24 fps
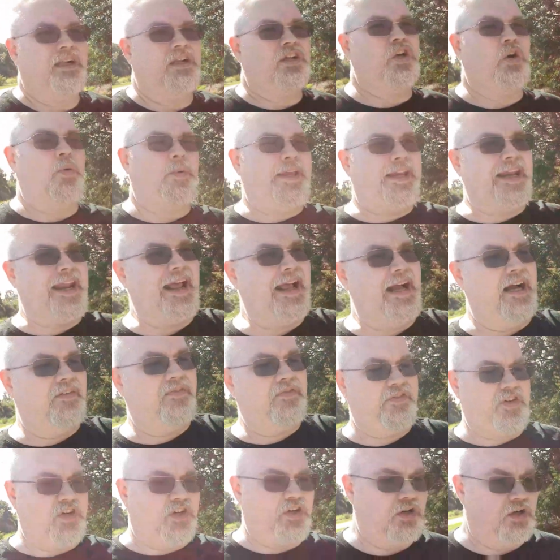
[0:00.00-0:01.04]
going
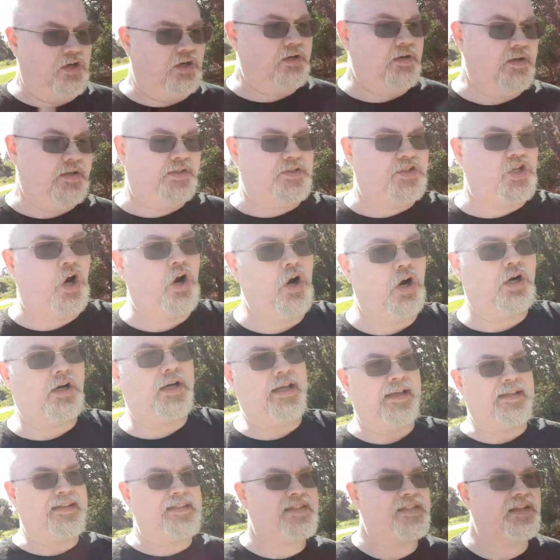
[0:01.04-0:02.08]
after
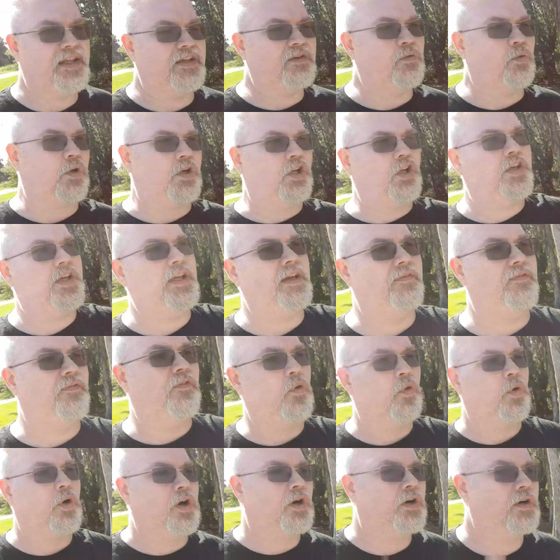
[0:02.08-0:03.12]
targets, they were looking
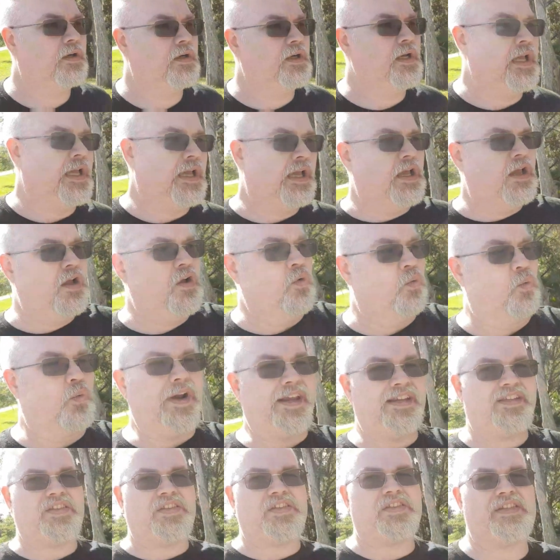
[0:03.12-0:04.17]
for
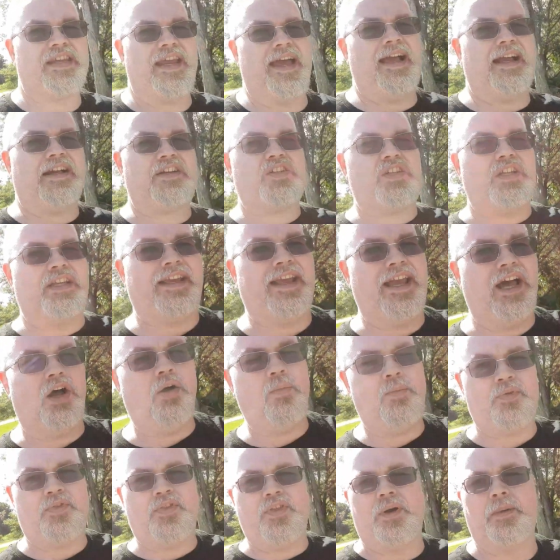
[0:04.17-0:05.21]
races to actually
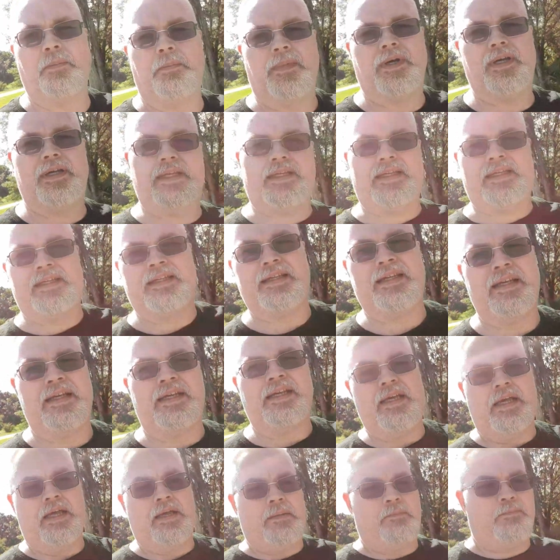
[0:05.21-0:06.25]
help them.
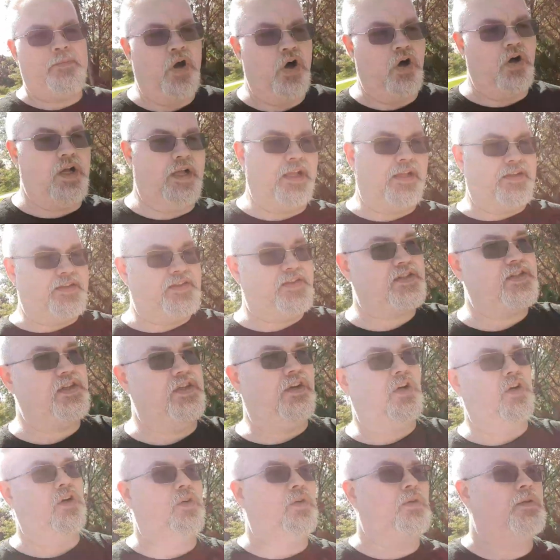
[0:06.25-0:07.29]
Pawns, you
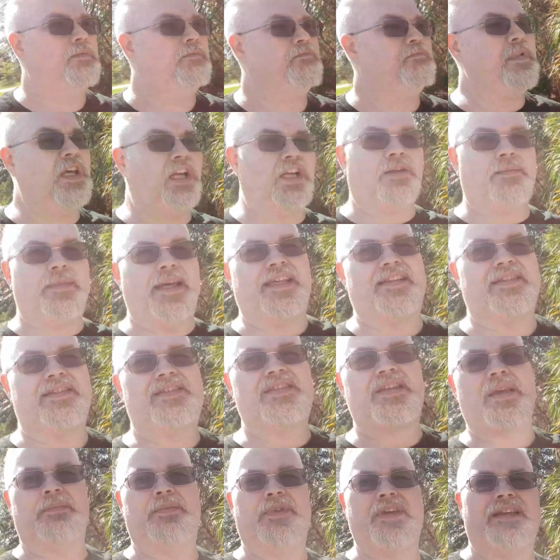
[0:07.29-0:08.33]
know, middlemen,
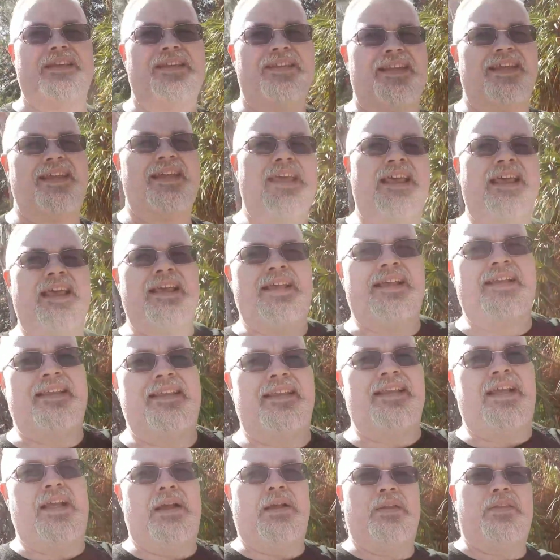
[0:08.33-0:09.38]
something
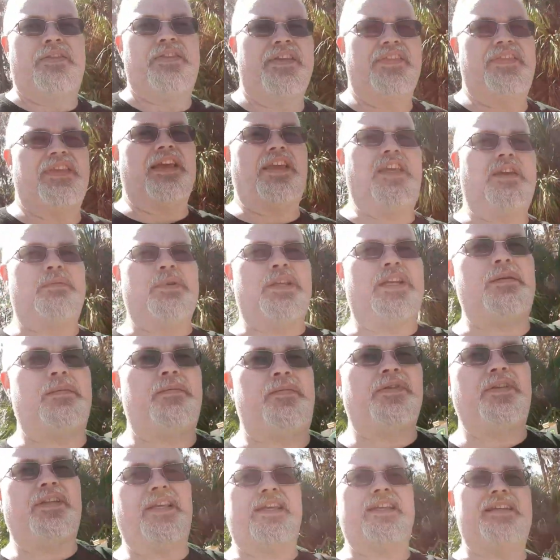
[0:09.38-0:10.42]
that they can
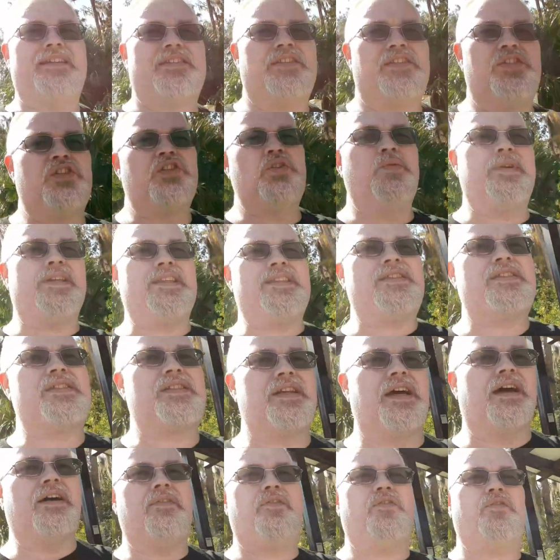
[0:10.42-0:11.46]
manipulate into doing
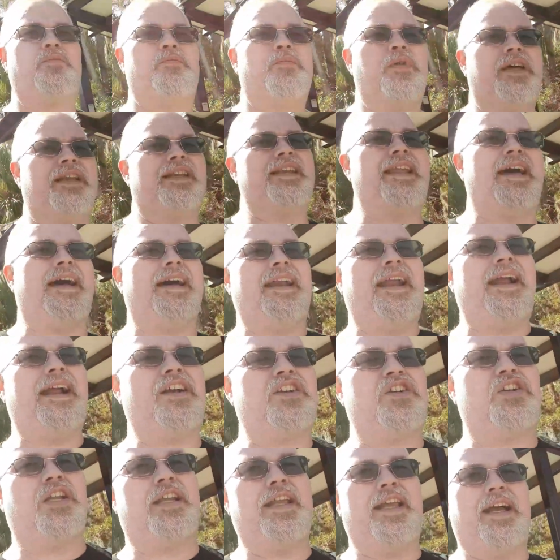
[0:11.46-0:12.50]
stuff, but not
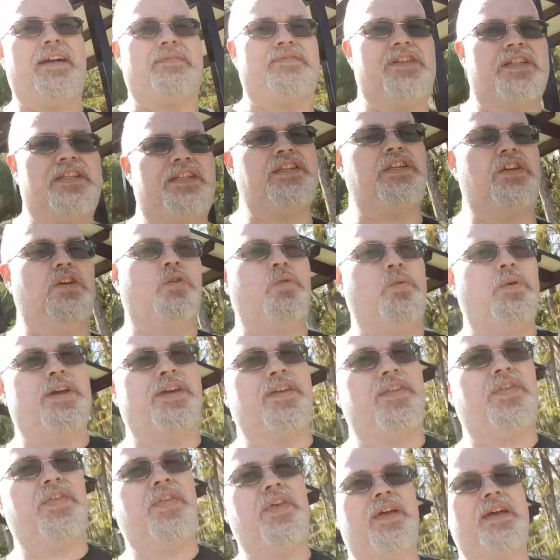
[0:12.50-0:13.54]
actually have to deal
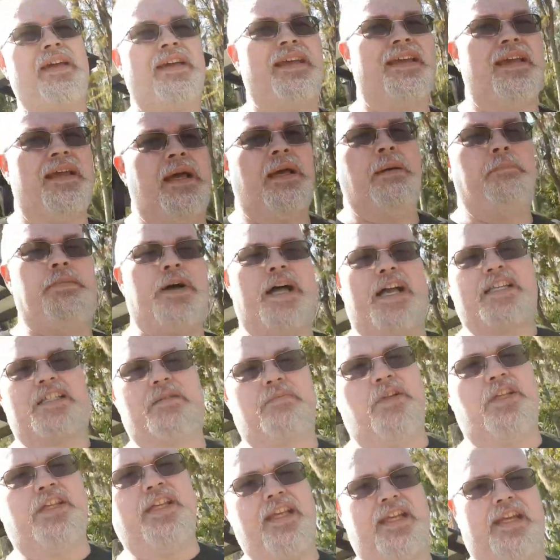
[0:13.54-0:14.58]
with
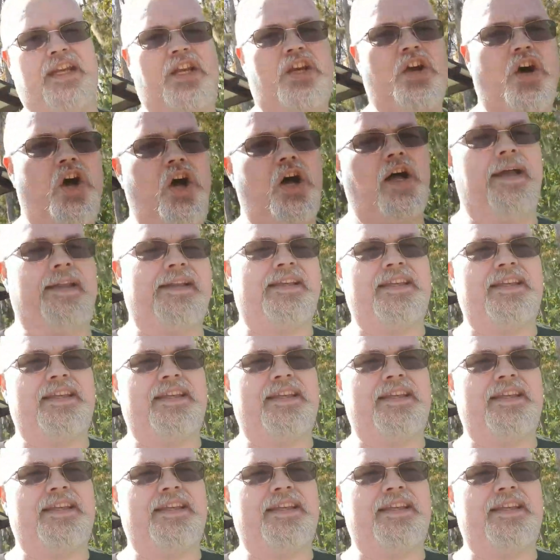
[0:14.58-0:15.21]
possibly getting caught,